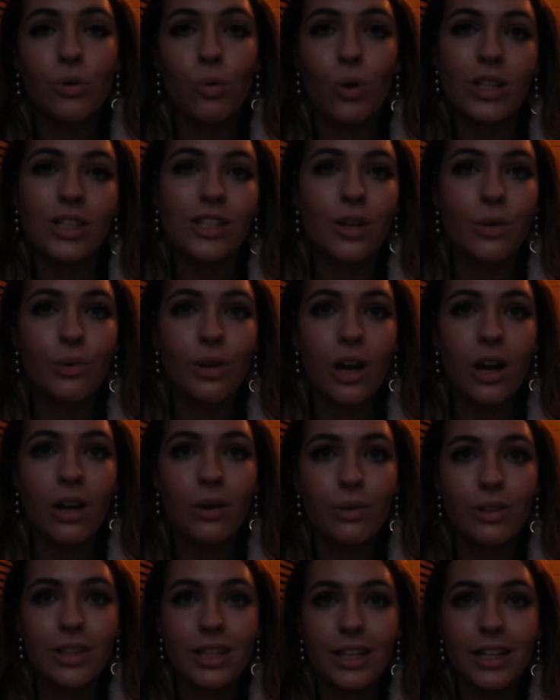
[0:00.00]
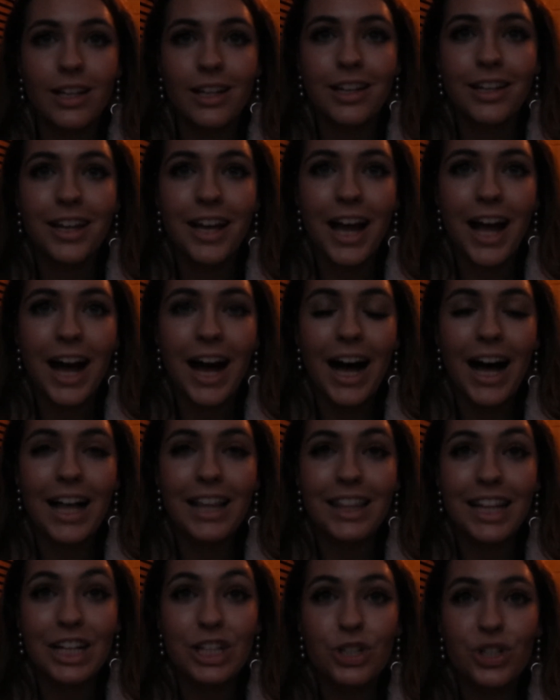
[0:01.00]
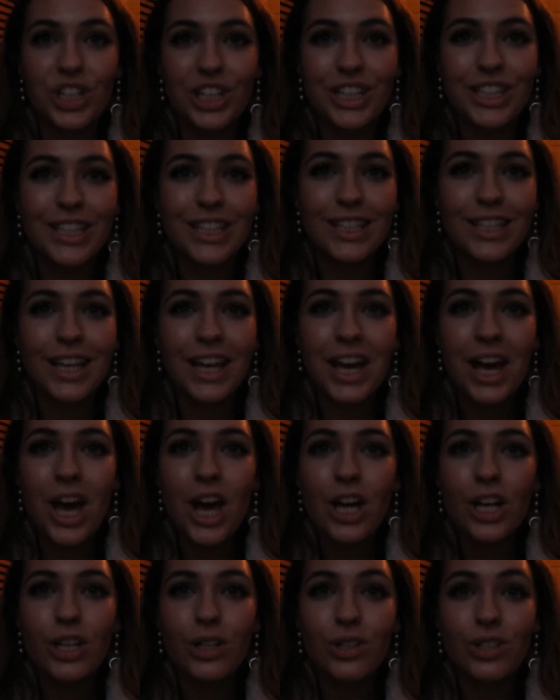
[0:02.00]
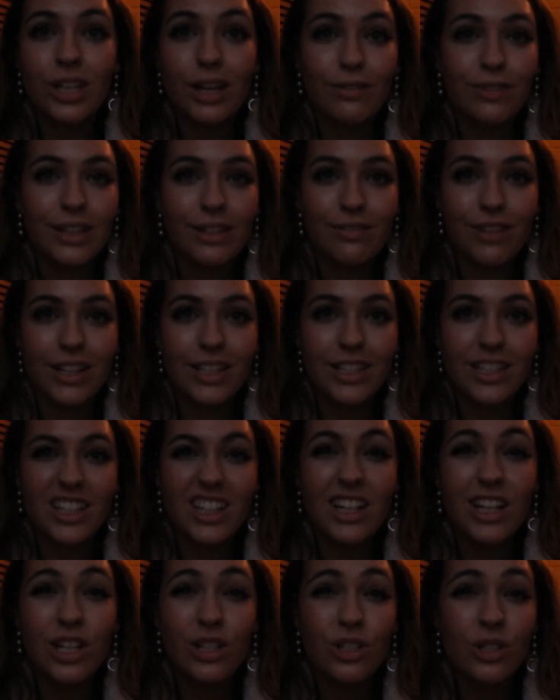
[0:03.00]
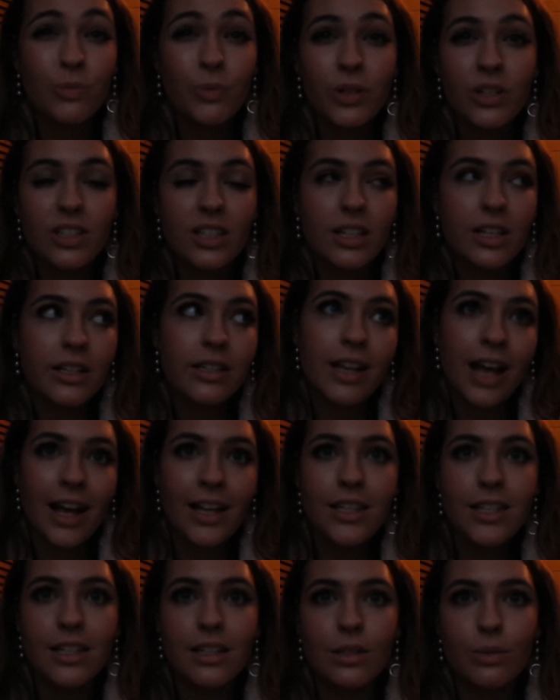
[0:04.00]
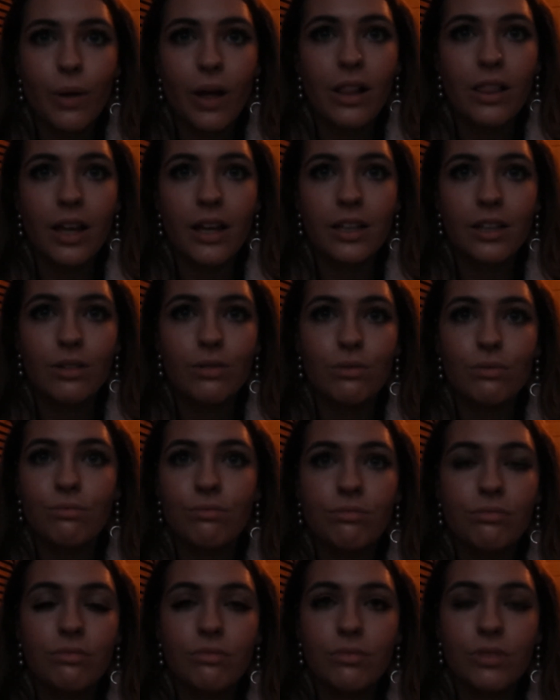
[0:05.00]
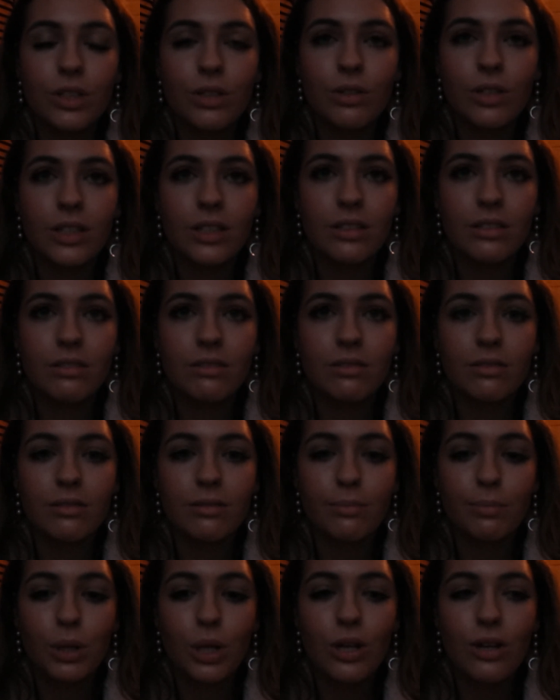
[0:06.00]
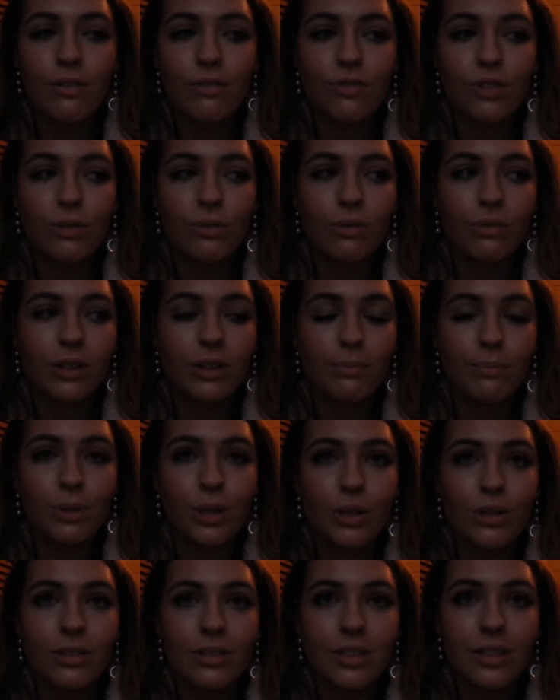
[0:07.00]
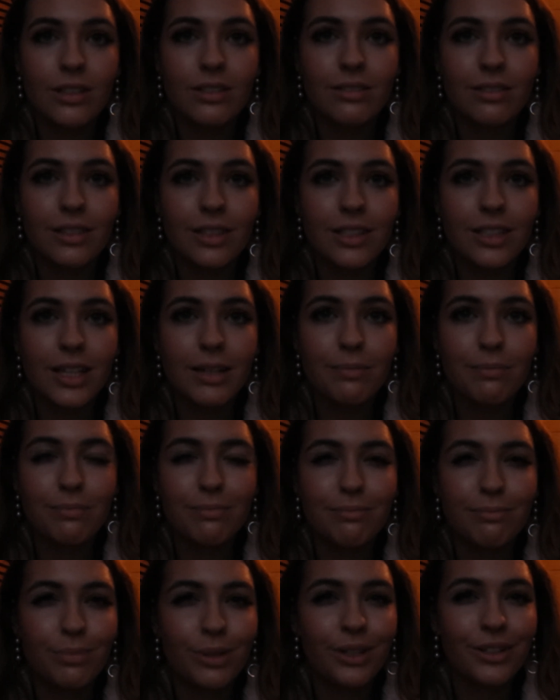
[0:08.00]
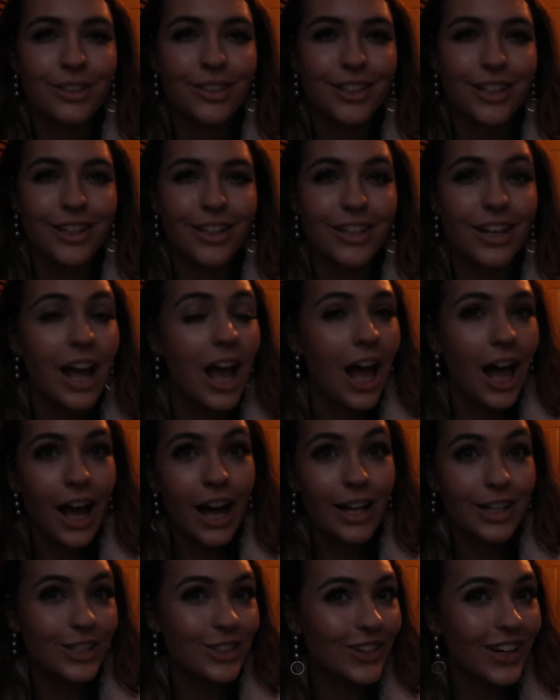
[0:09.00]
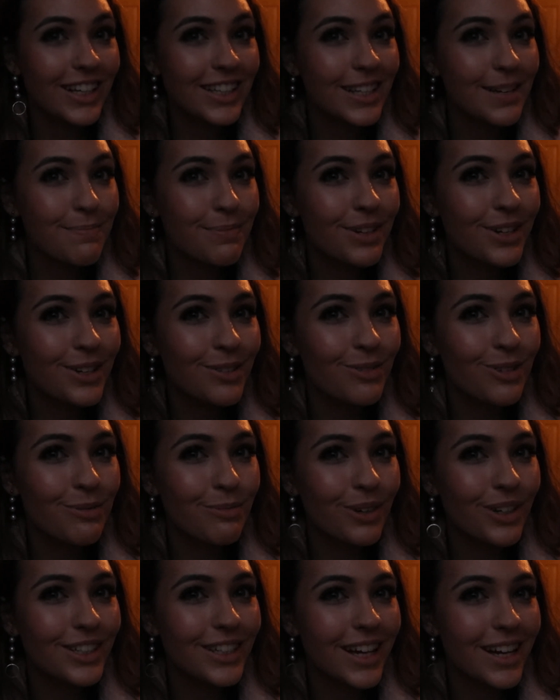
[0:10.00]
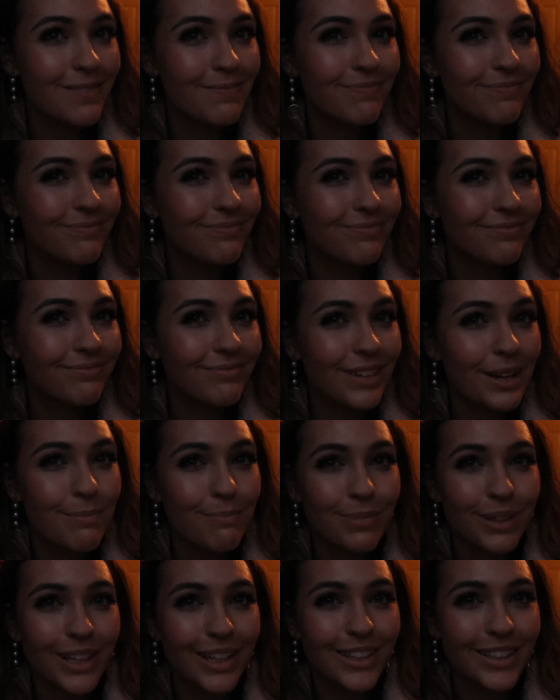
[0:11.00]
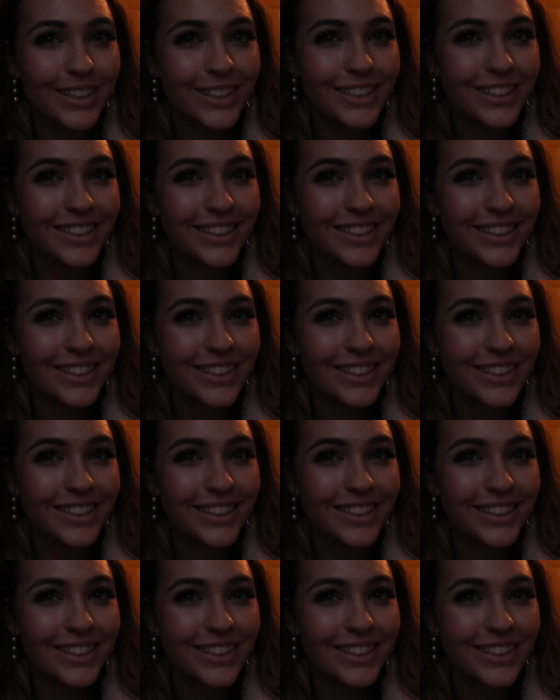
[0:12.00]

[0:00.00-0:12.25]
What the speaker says: what's going on with the electrics. You should definitely invest in it, just because it's handy as well. Like, you can plug a few plugs in the same plug socket. Do I say plug one more time? Plug.